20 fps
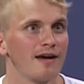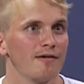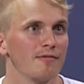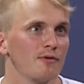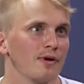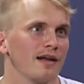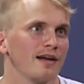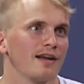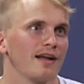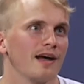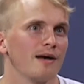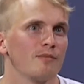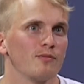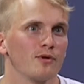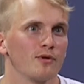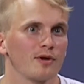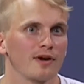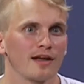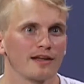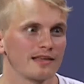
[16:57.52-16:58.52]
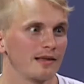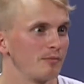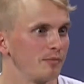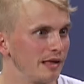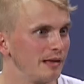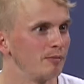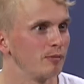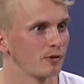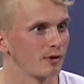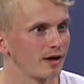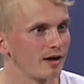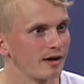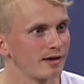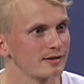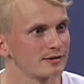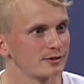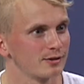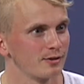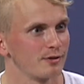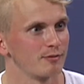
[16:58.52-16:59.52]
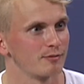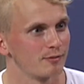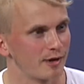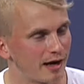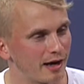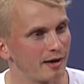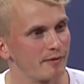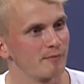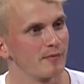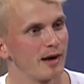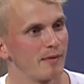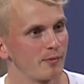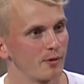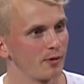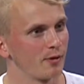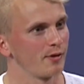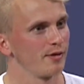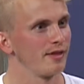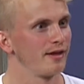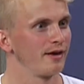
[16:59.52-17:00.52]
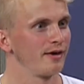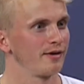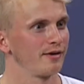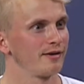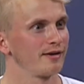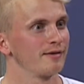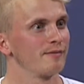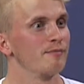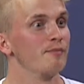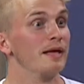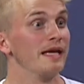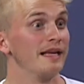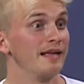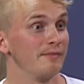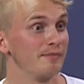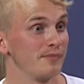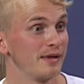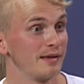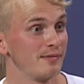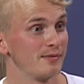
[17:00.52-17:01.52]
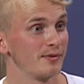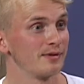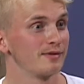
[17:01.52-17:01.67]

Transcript: well, I'm more like the people guy, so I'm, I'm going there. Oh, you're gonna go to people. the